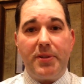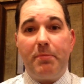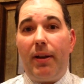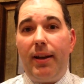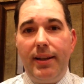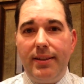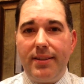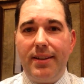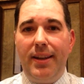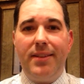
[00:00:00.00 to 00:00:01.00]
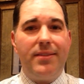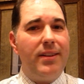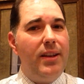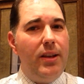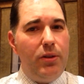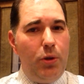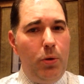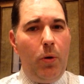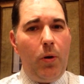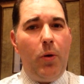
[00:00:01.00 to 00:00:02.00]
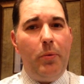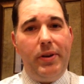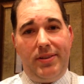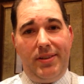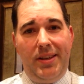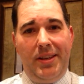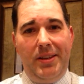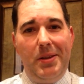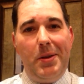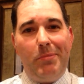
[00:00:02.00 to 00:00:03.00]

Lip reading: behind the scenes, that you don't always see,